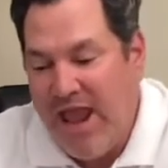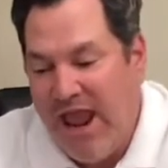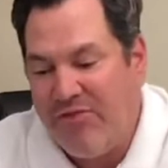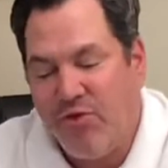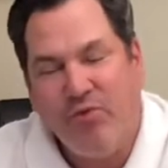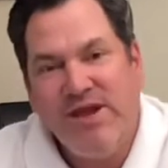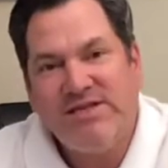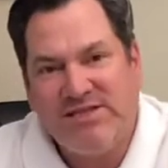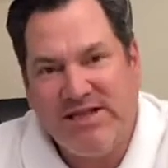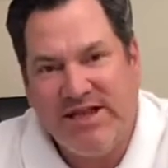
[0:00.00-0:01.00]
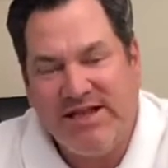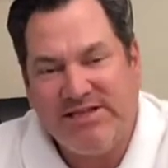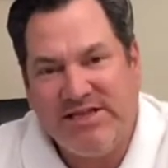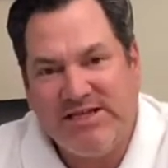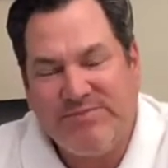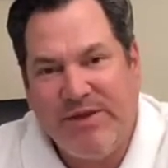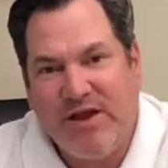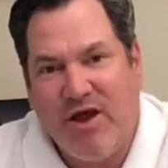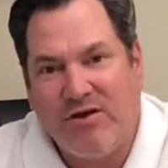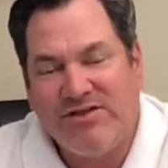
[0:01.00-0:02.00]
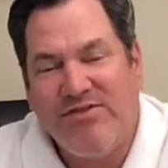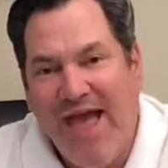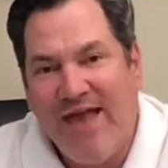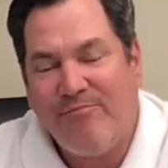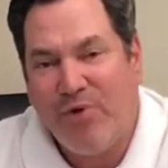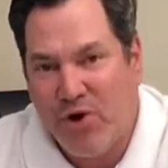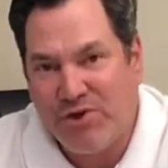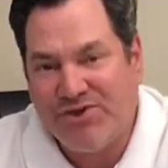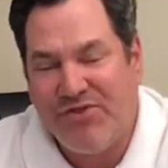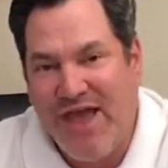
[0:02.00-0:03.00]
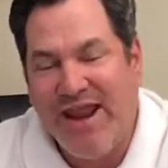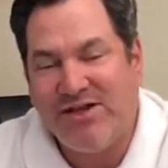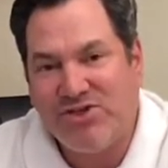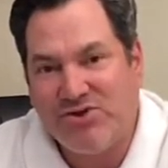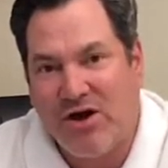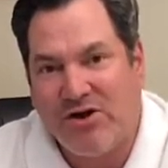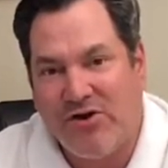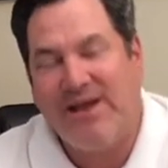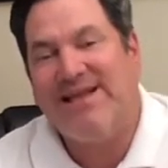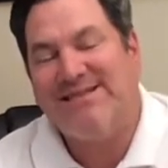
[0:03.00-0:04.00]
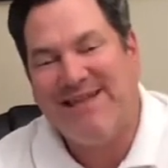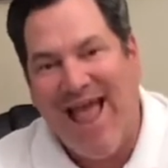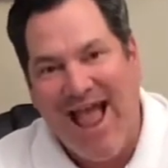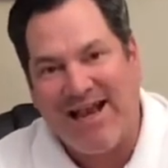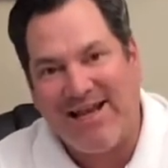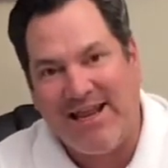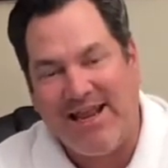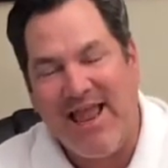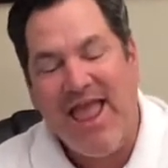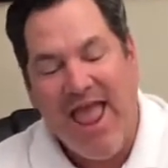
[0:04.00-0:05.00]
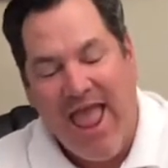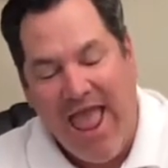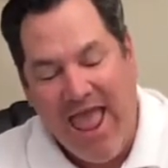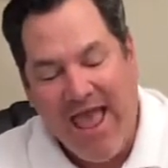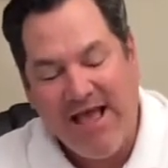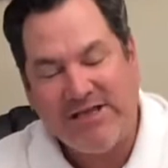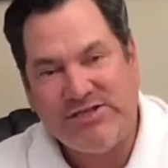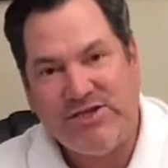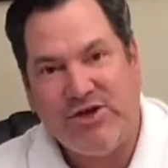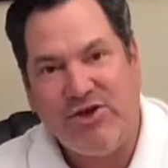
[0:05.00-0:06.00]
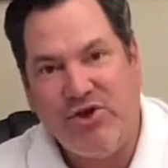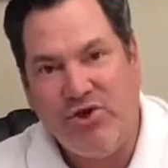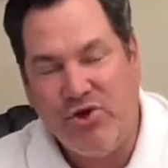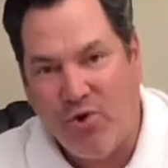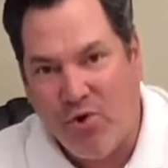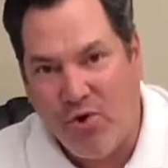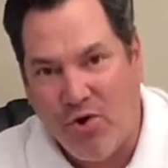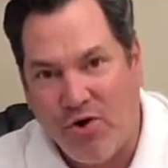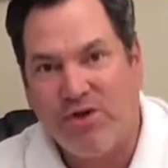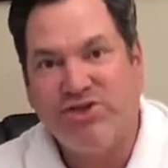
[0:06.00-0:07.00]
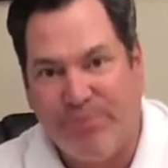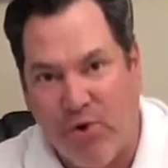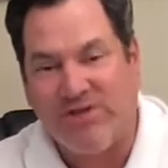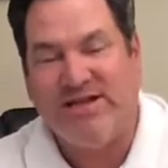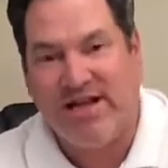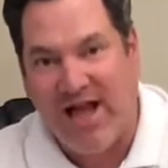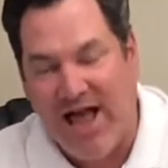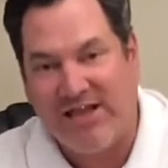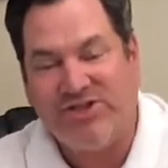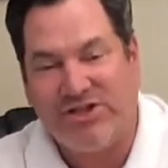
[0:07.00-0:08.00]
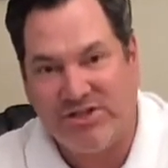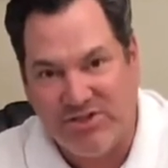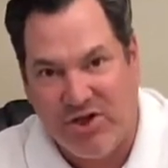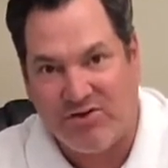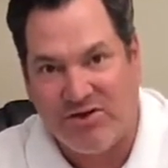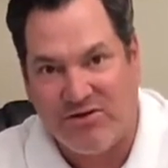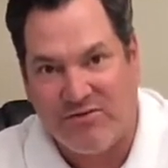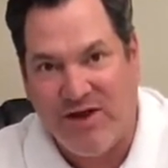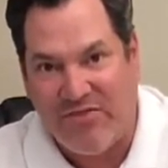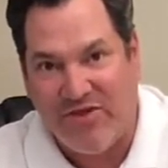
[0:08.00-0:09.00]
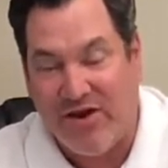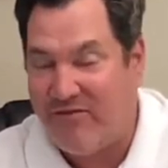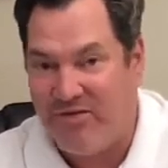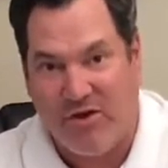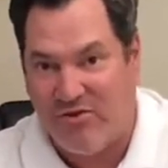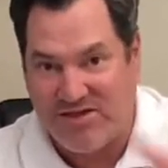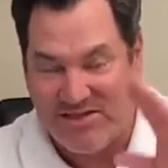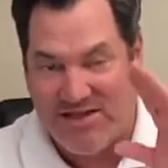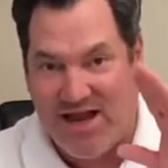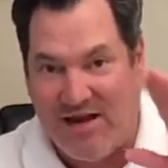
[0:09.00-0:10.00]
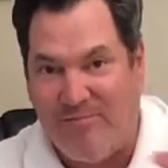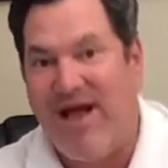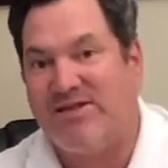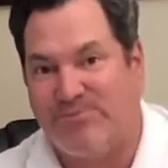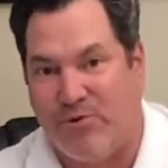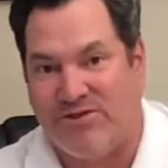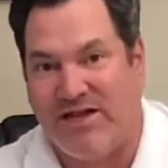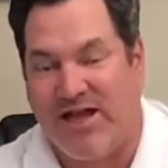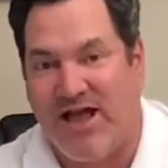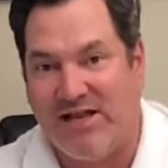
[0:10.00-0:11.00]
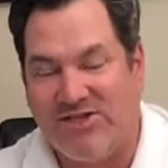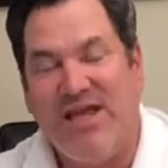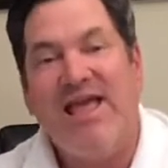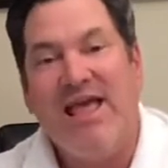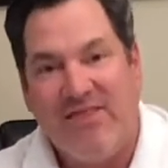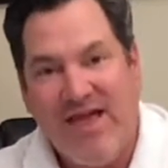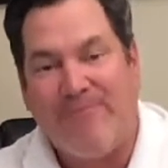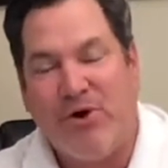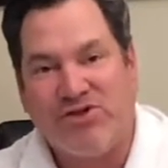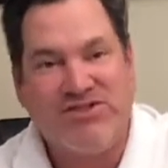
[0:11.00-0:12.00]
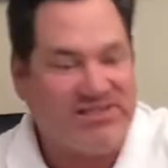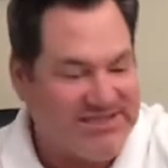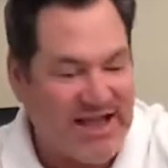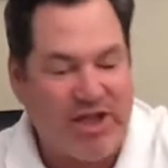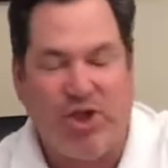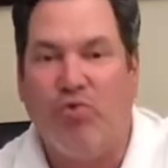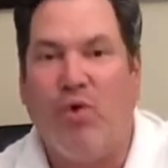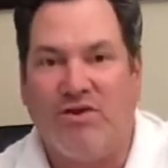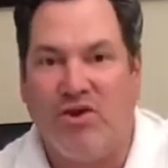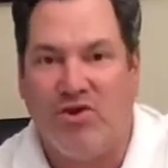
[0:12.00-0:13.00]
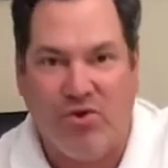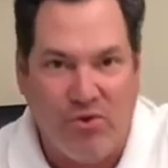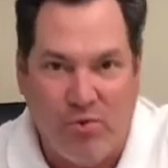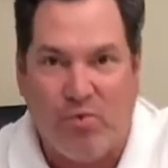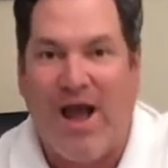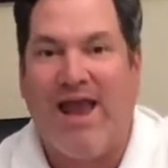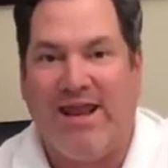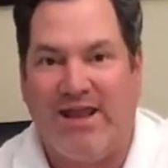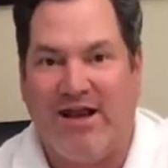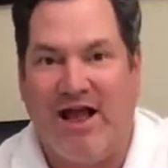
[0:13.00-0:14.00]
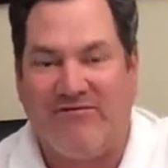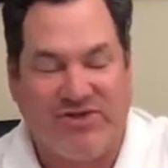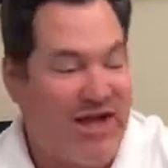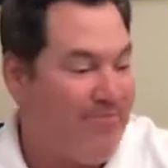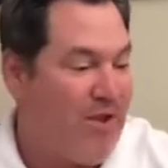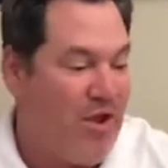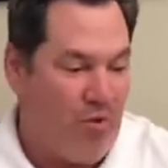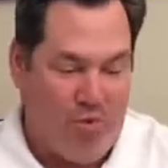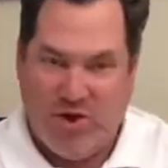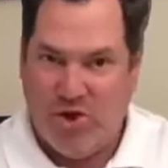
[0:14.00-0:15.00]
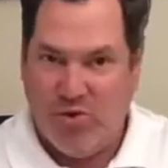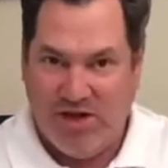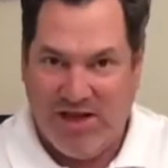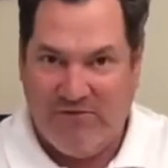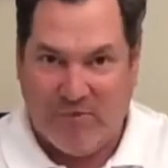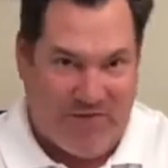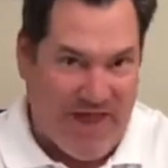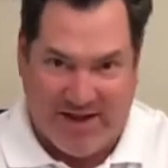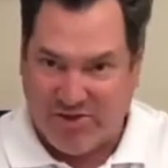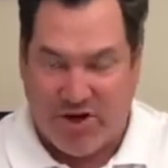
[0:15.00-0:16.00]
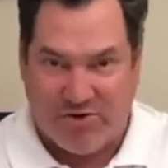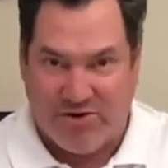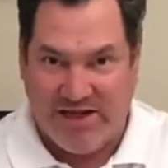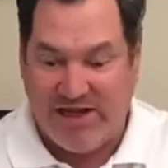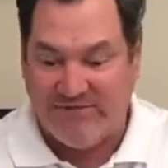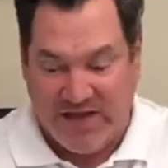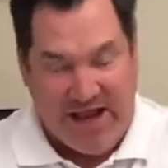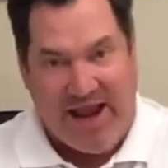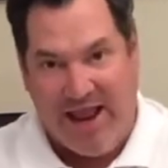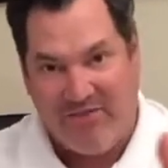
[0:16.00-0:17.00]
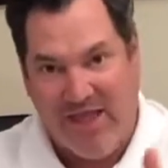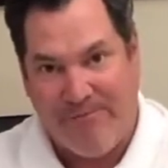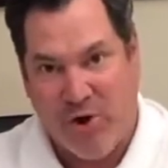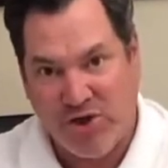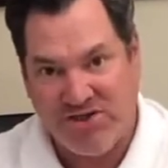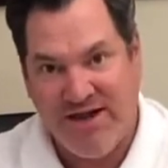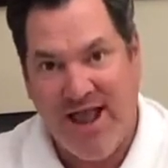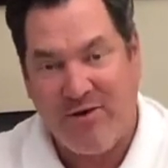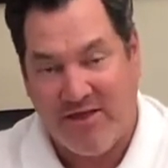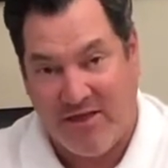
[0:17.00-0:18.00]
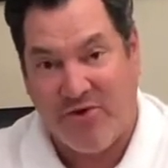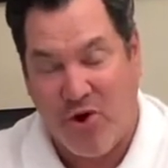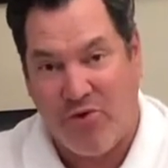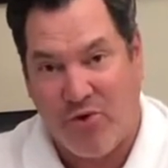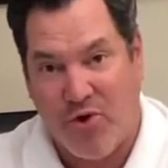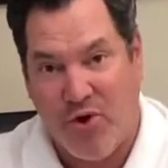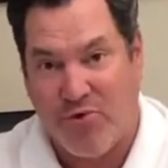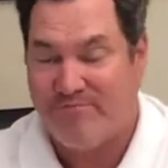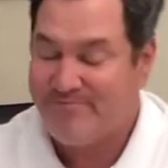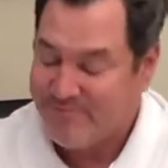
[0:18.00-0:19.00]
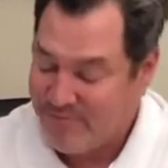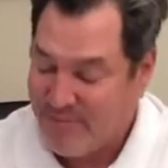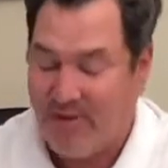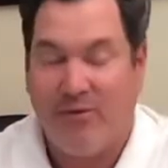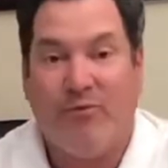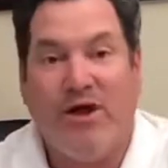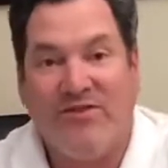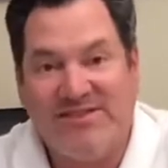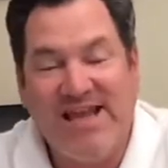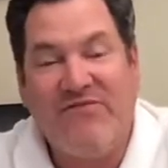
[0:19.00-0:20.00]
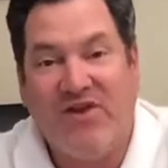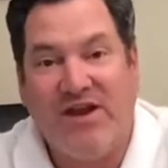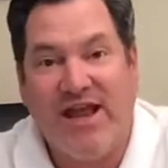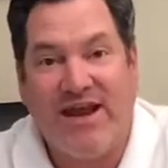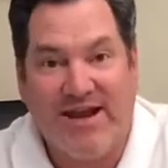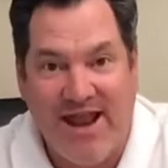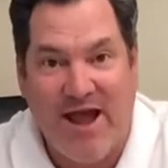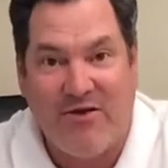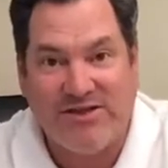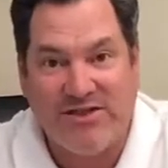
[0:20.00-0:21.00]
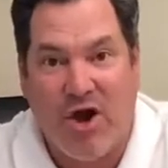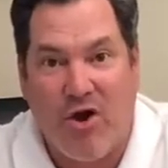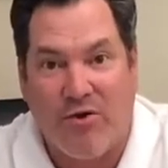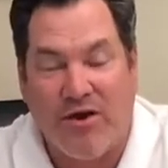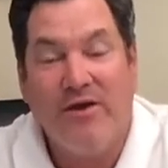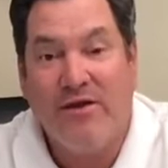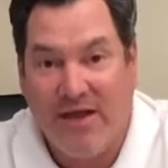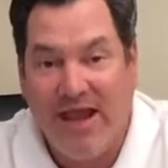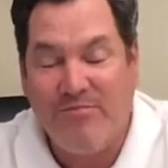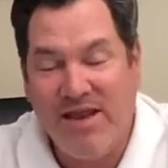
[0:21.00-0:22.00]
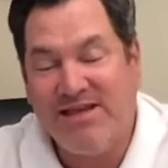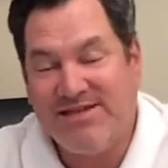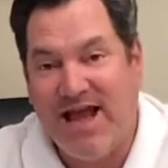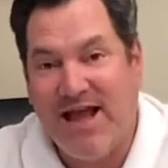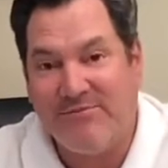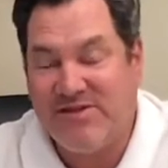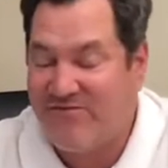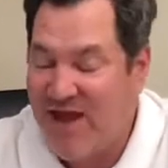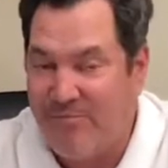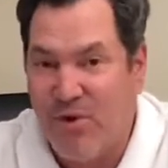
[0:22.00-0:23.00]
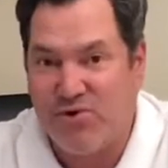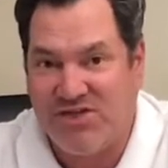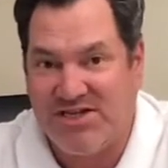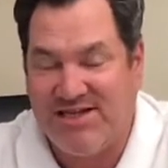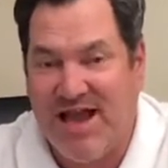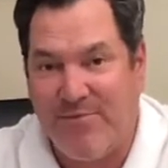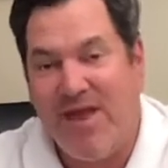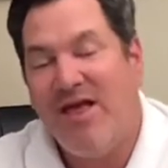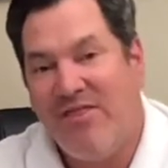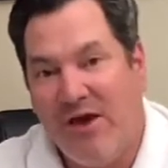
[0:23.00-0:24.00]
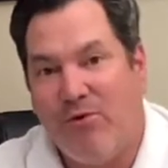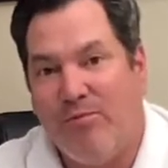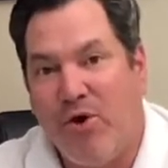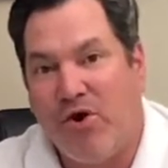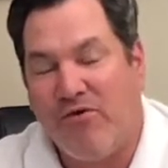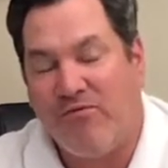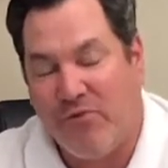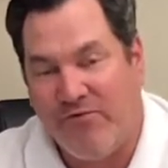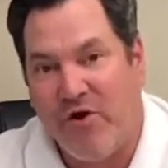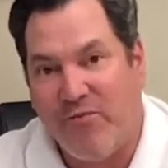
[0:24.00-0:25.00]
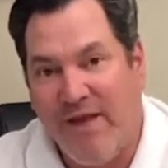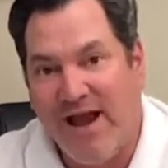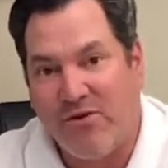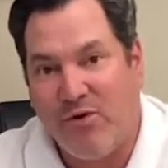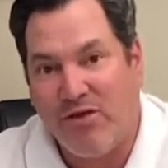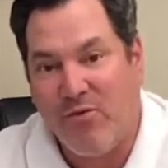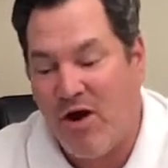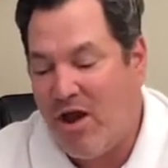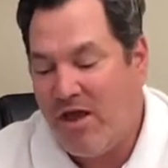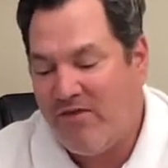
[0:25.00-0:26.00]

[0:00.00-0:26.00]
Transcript: And the reason is is because that person, that instructor is acting as your sports psychology consultant right there even though this is not about sports psychology that person is telling you what to do, how to hit a golf shot. When you leave, when that instructor leaves, and that person now they're on their own, well, the safety net now is gone. And many times, if not most of the time, they'll revert, revert back to where they were.